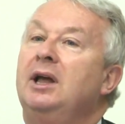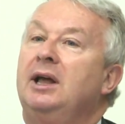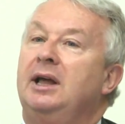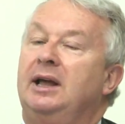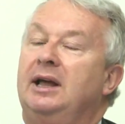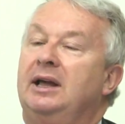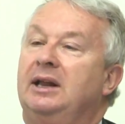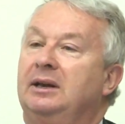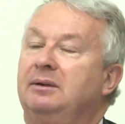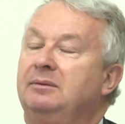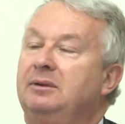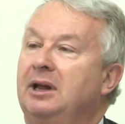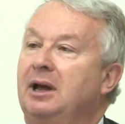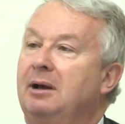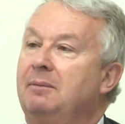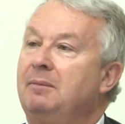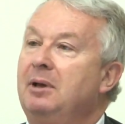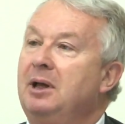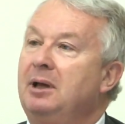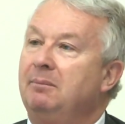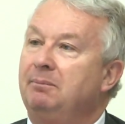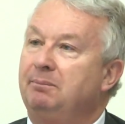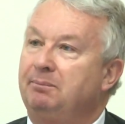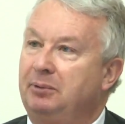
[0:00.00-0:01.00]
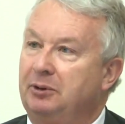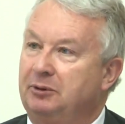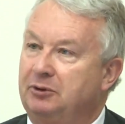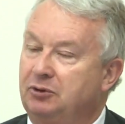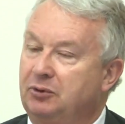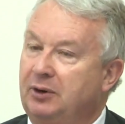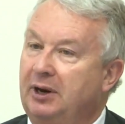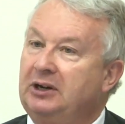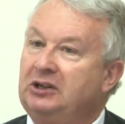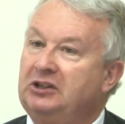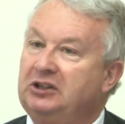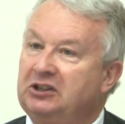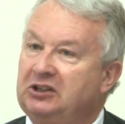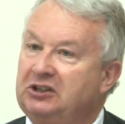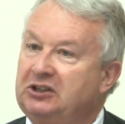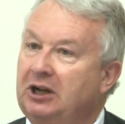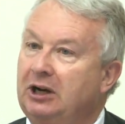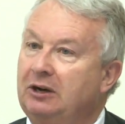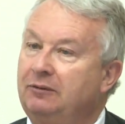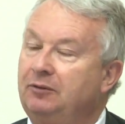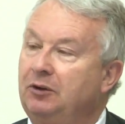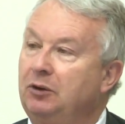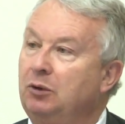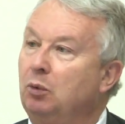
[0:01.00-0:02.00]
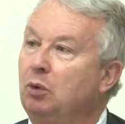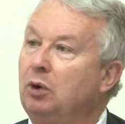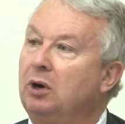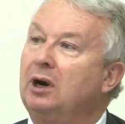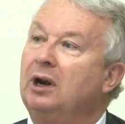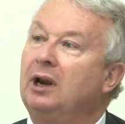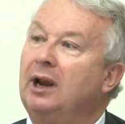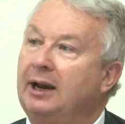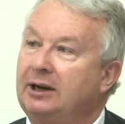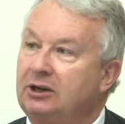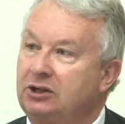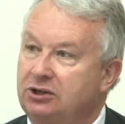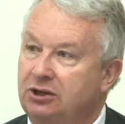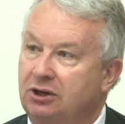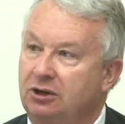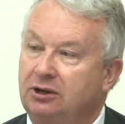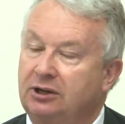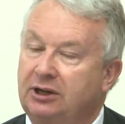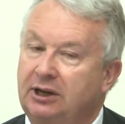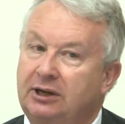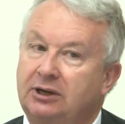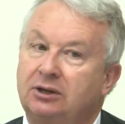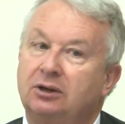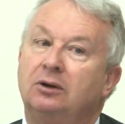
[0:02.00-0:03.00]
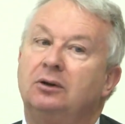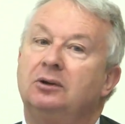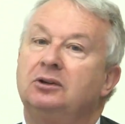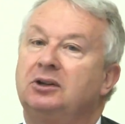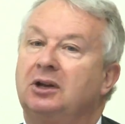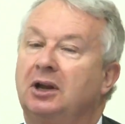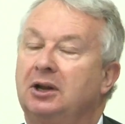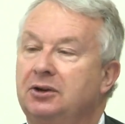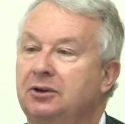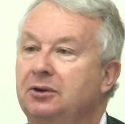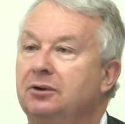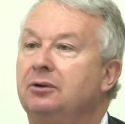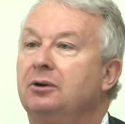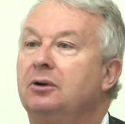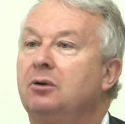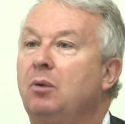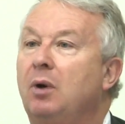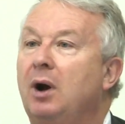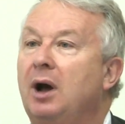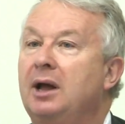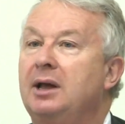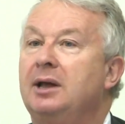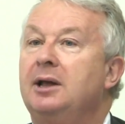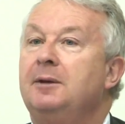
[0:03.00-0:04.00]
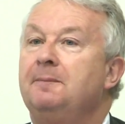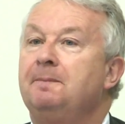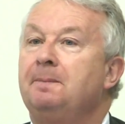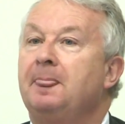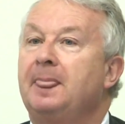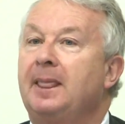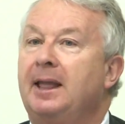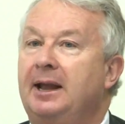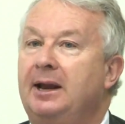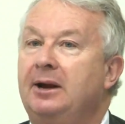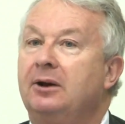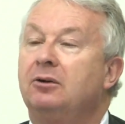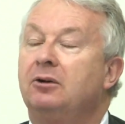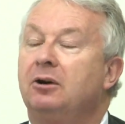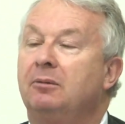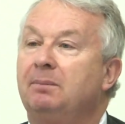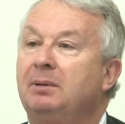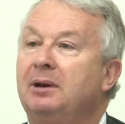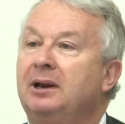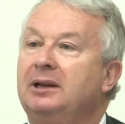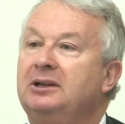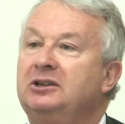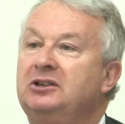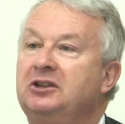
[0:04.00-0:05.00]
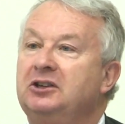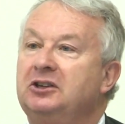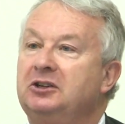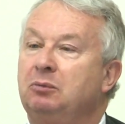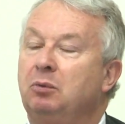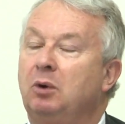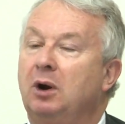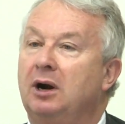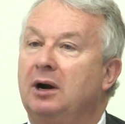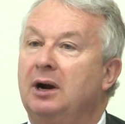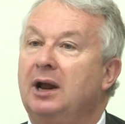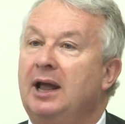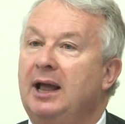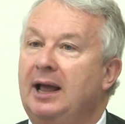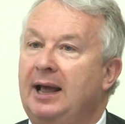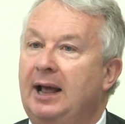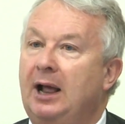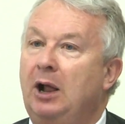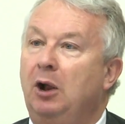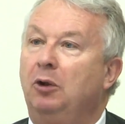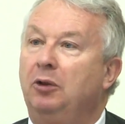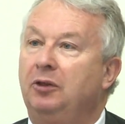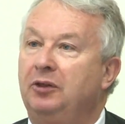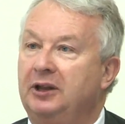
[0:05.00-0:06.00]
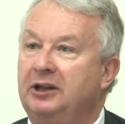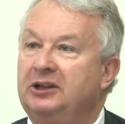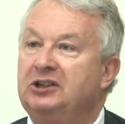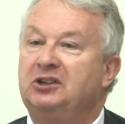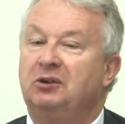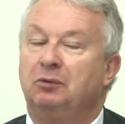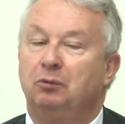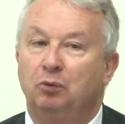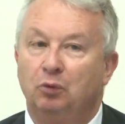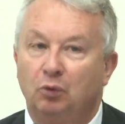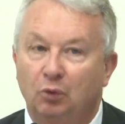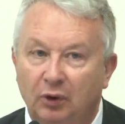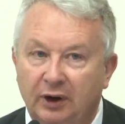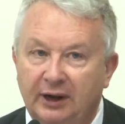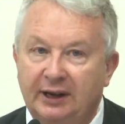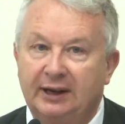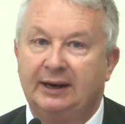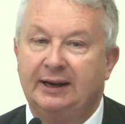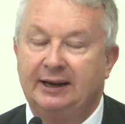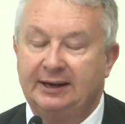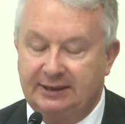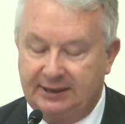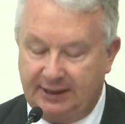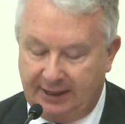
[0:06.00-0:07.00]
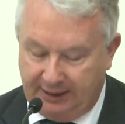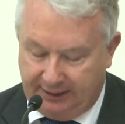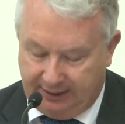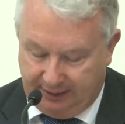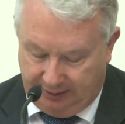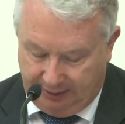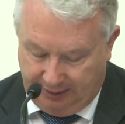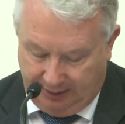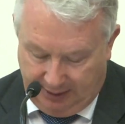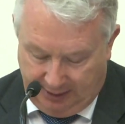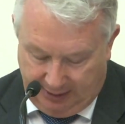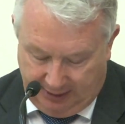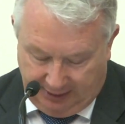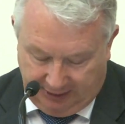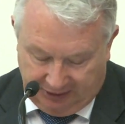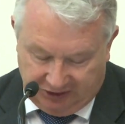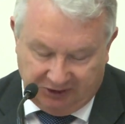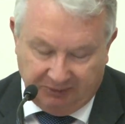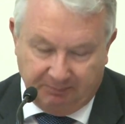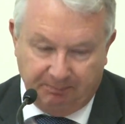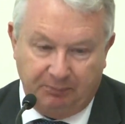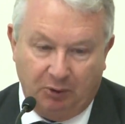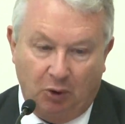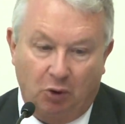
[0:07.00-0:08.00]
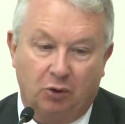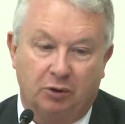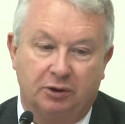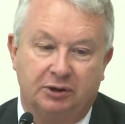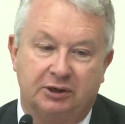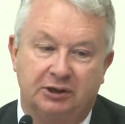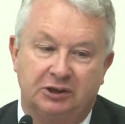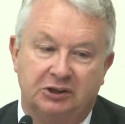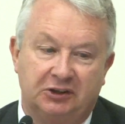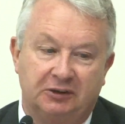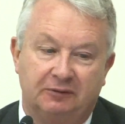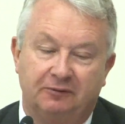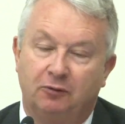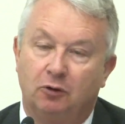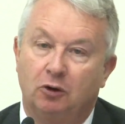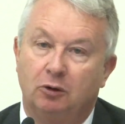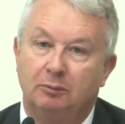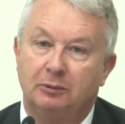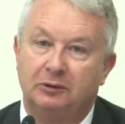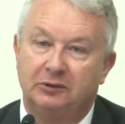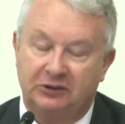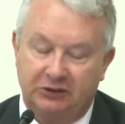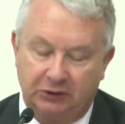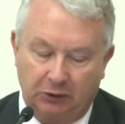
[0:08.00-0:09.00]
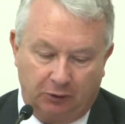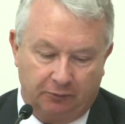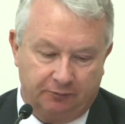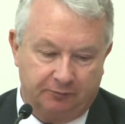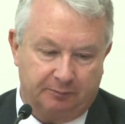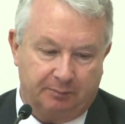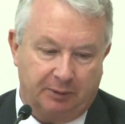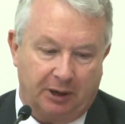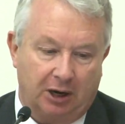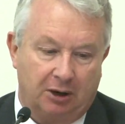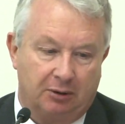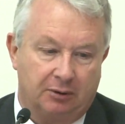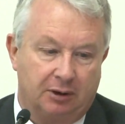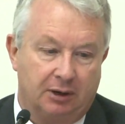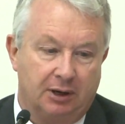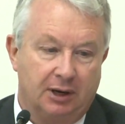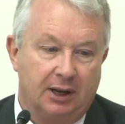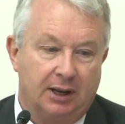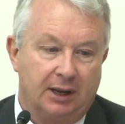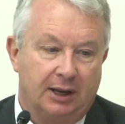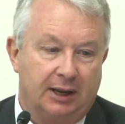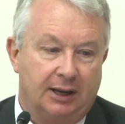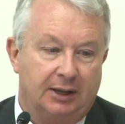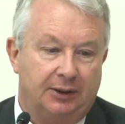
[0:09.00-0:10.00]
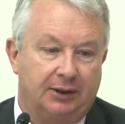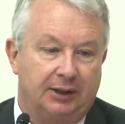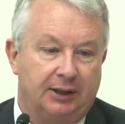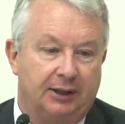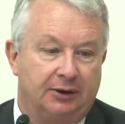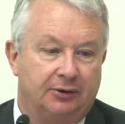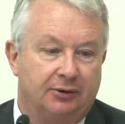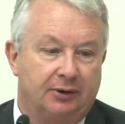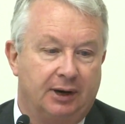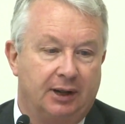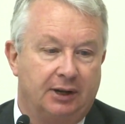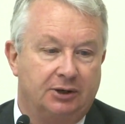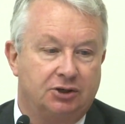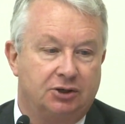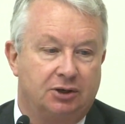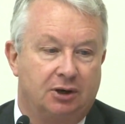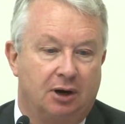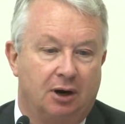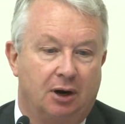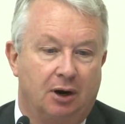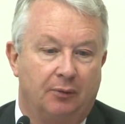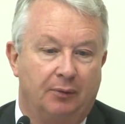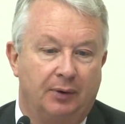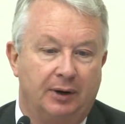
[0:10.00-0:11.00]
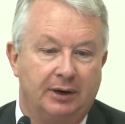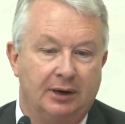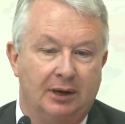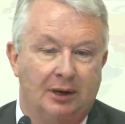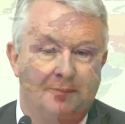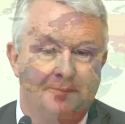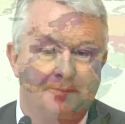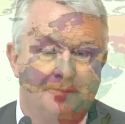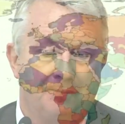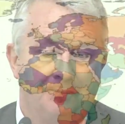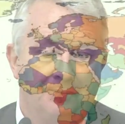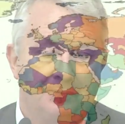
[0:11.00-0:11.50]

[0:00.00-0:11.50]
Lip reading: It portrays itself in the world like Turkey does, like Uruguay. Here are places where health is really taken. It's important. It's a form of soft power in the international arena.